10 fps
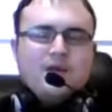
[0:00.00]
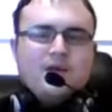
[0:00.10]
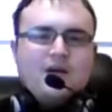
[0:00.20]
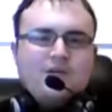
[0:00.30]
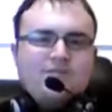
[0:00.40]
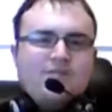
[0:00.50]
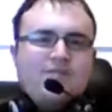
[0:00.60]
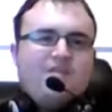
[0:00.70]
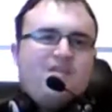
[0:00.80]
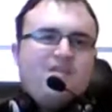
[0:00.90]
and
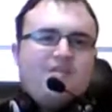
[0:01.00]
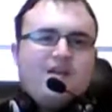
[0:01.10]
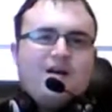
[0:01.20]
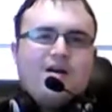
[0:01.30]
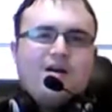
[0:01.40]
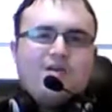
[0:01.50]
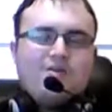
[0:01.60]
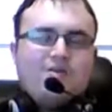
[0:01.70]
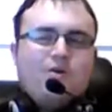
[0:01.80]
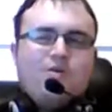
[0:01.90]
very dark
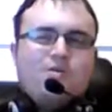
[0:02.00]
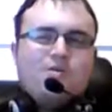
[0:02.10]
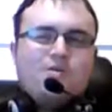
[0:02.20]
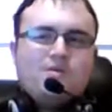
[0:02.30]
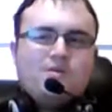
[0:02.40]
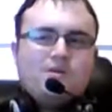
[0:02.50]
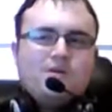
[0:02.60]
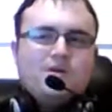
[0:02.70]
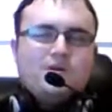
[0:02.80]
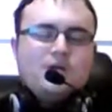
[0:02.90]
gold,
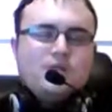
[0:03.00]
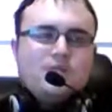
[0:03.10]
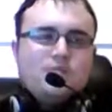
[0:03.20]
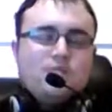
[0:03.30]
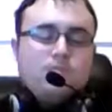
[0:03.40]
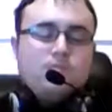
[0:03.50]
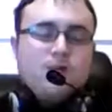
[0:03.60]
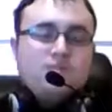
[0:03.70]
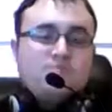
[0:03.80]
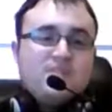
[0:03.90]
as well
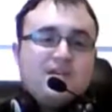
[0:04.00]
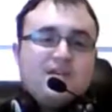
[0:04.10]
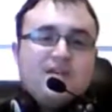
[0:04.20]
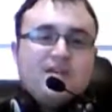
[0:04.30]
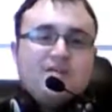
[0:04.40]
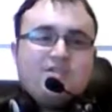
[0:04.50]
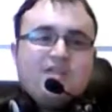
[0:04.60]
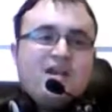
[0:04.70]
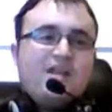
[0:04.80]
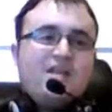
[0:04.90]
as making
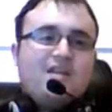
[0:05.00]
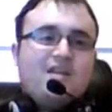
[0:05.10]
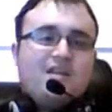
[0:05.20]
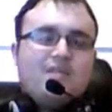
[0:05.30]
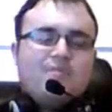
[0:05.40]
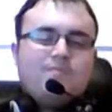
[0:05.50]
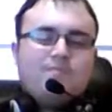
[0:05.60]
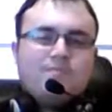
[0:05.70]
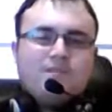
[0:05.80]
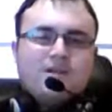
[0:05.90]
shiny
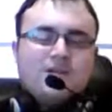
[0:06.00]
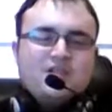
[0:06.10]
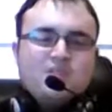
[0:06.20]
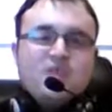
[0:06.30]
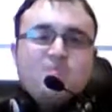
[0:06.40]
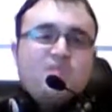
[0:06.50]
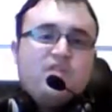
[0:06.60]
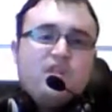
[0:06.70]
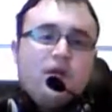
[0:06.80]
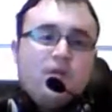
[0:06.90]
Space
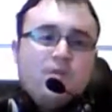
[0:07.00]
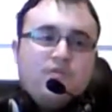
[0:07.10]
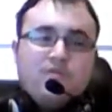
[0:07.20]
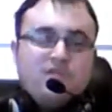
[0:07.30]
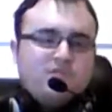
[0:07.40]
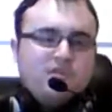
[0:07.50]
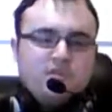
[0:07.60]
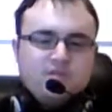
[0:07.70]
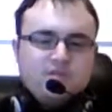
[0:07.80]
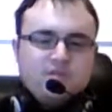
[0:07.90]
Marine armor, for
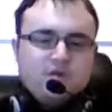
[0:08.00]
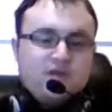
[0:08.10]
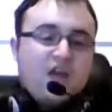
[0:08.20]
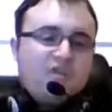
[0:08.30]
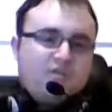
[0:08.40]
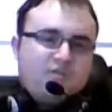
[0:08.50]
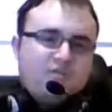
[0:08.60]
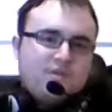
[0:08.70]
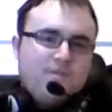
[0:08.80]
instance, or Necrons,